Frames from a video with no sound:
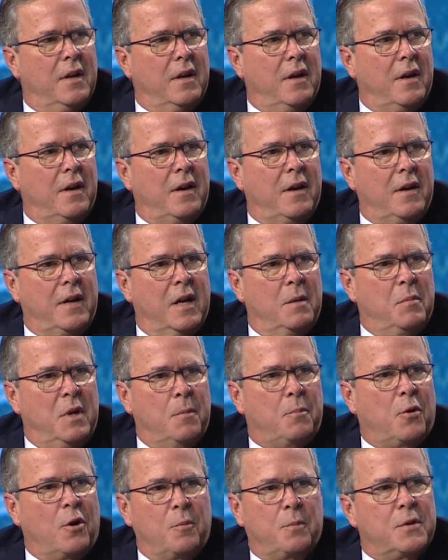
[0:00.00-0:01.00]
and be
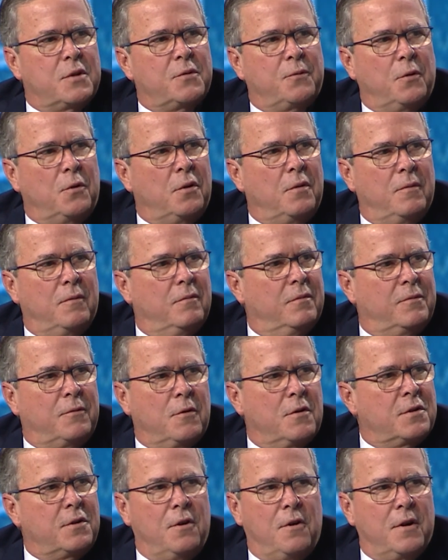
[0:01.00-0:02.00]
purposeful
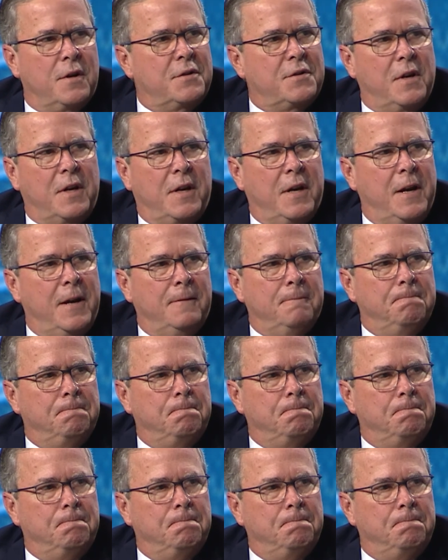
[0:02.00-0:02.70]
for as long as they can.